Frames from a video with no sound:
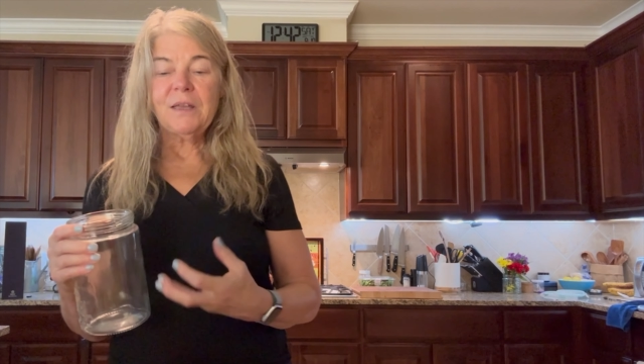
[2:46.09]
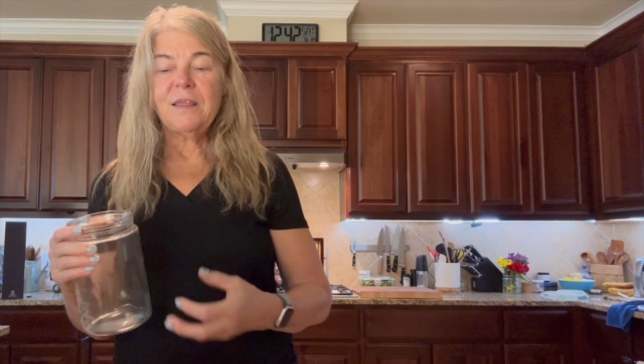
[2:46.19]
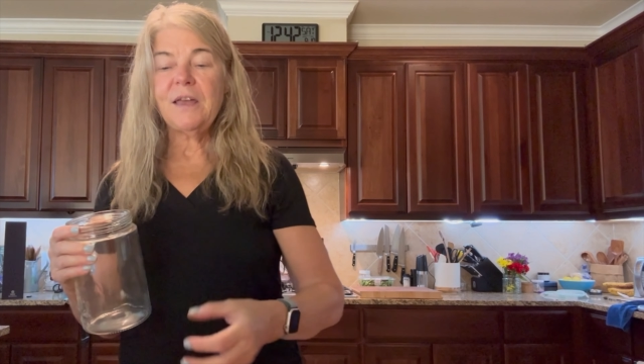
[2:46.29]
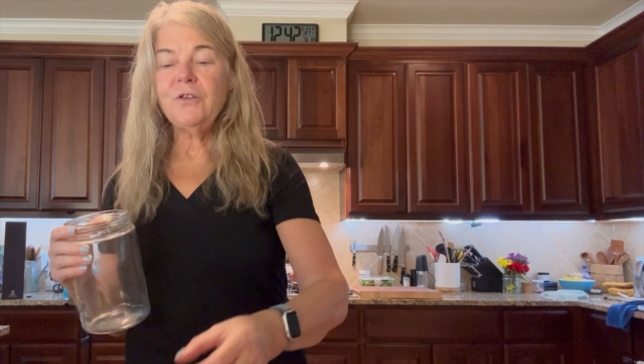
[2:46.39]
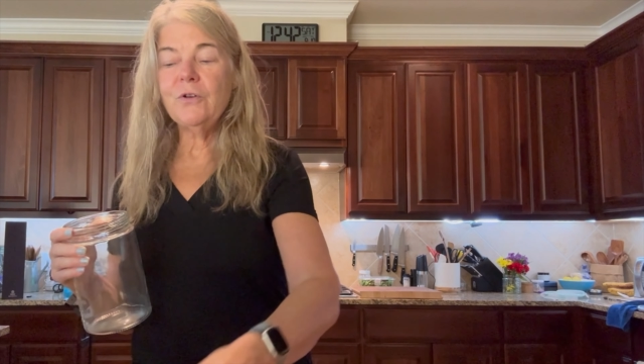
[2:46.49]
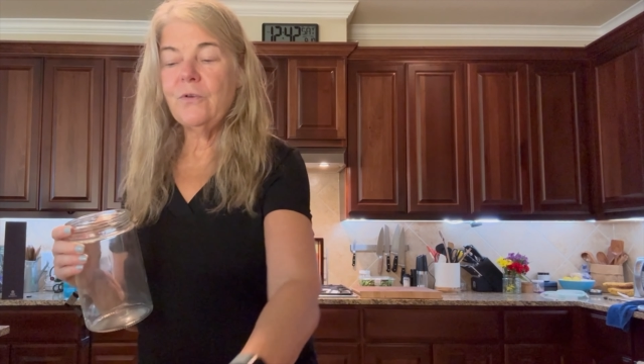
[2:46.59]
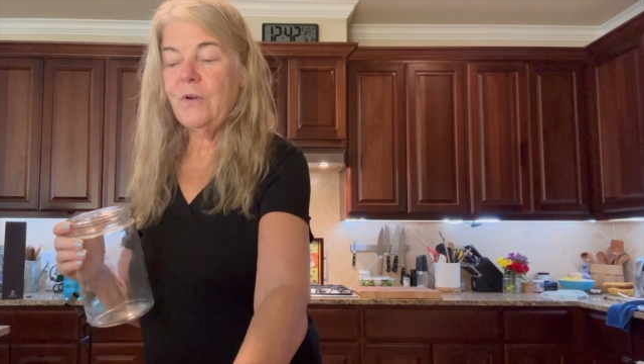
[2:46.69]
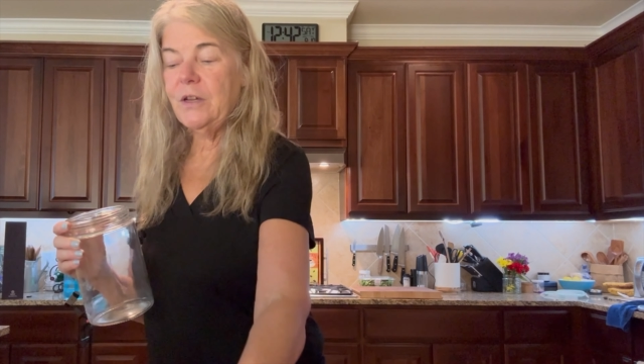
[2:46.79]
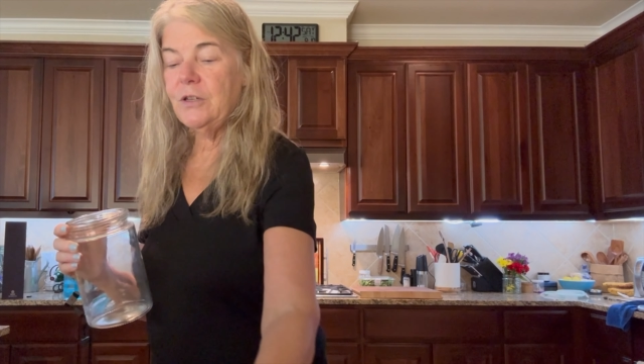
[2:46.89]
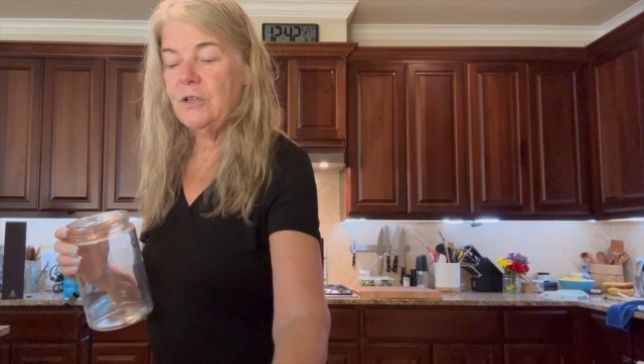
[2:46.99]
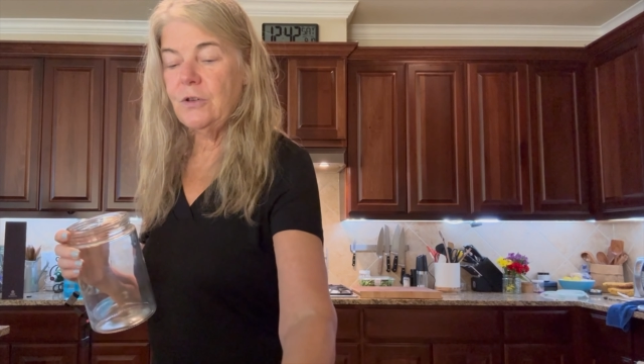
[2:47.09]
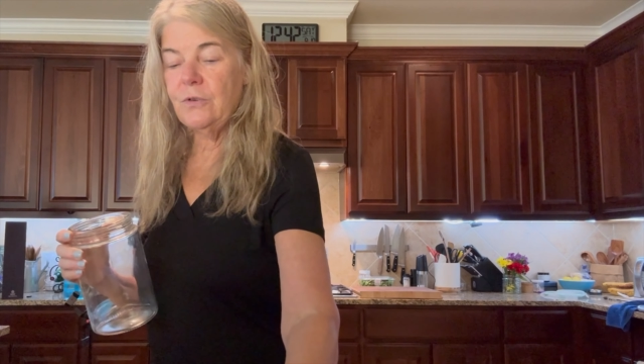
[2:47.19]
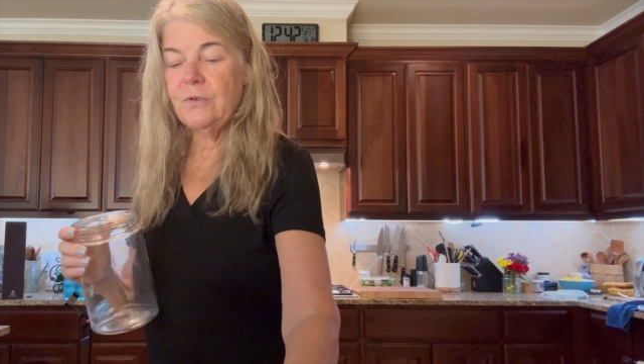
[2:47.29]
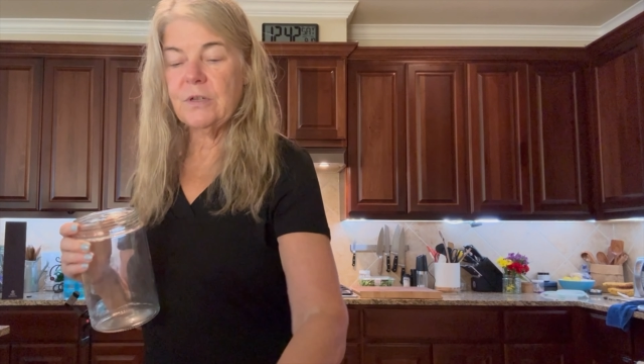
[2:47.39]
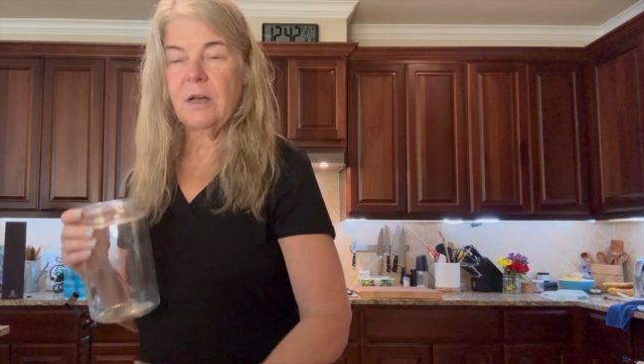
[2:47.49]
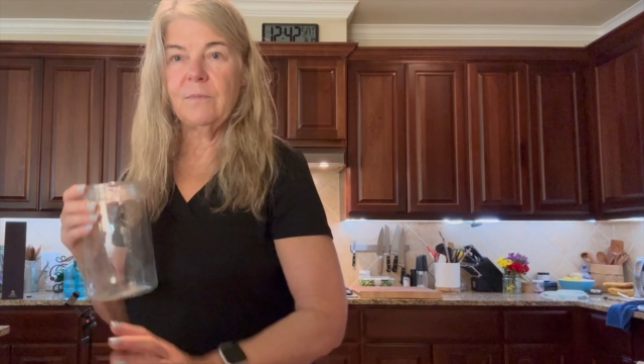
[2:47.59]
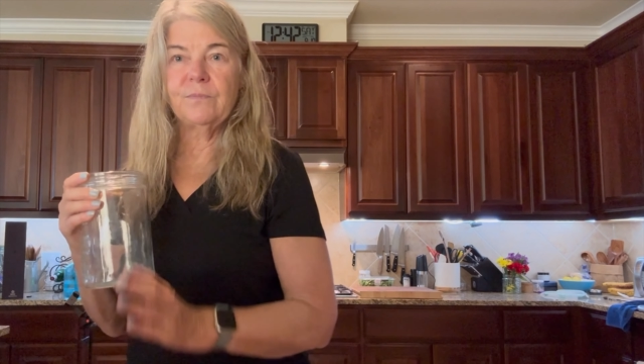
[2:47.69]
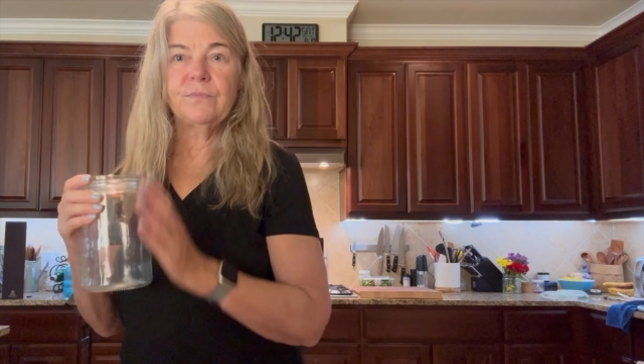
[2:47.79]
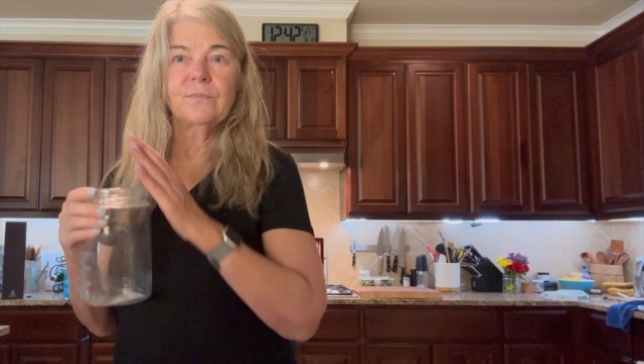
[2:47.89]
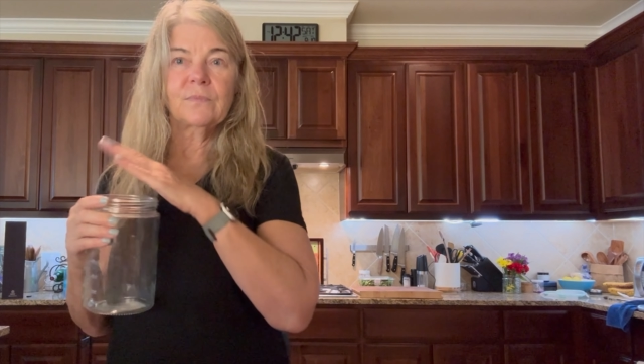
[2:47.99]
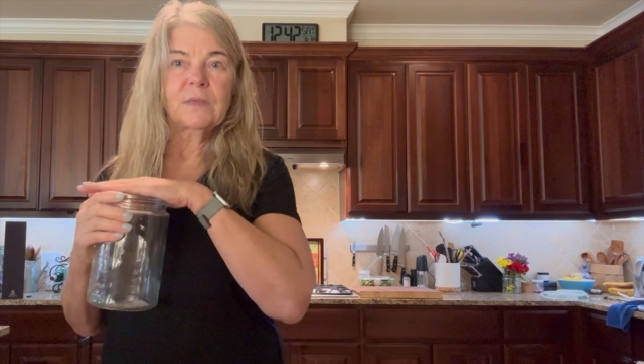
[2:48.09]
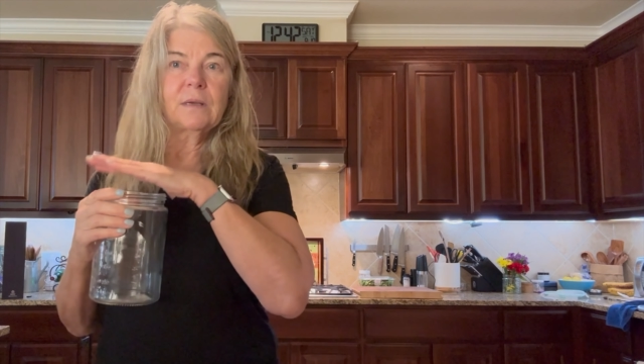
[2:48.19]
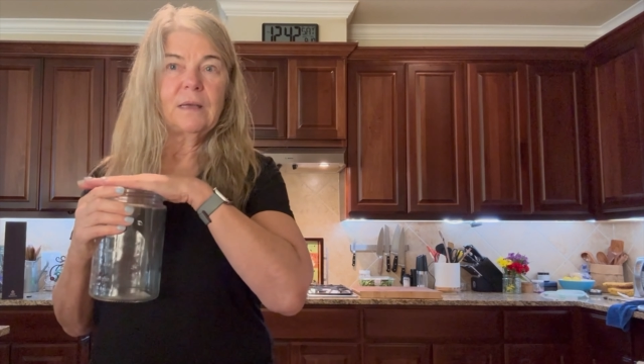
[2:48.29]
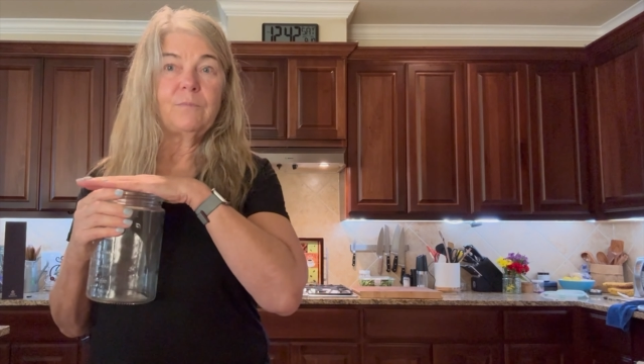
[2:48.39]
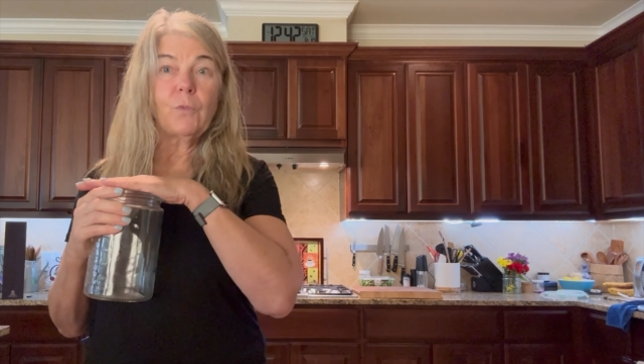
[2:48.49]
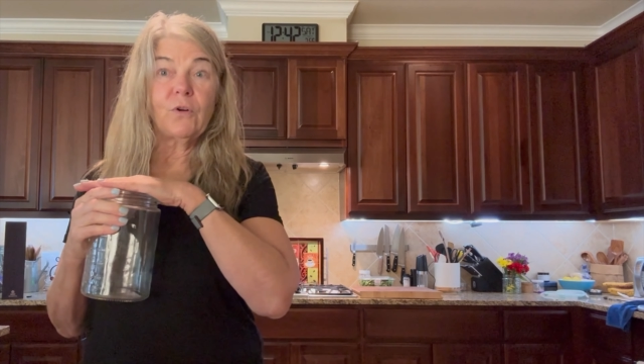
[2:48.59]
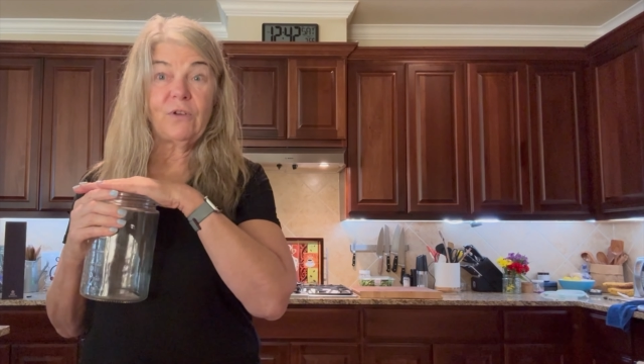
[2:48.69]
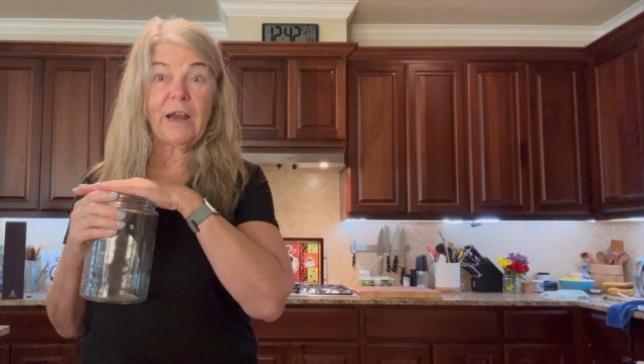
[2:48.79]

then you're going to use more of an